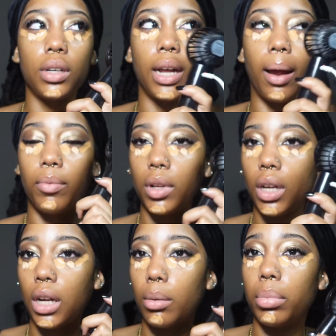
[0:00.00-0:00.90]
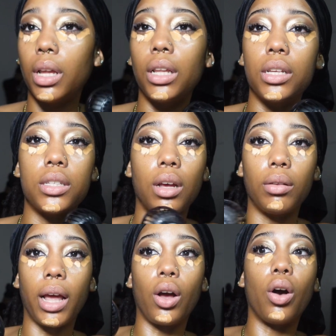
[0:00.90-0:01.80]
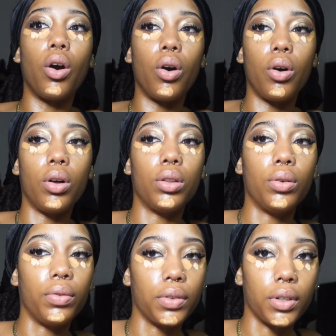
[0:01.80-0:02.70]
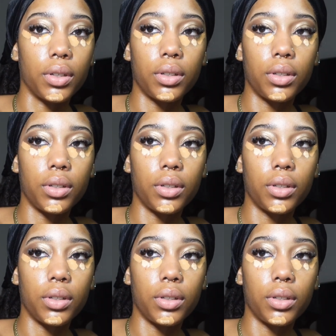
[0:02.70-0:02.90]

And I'm really gonna blend these out like all over.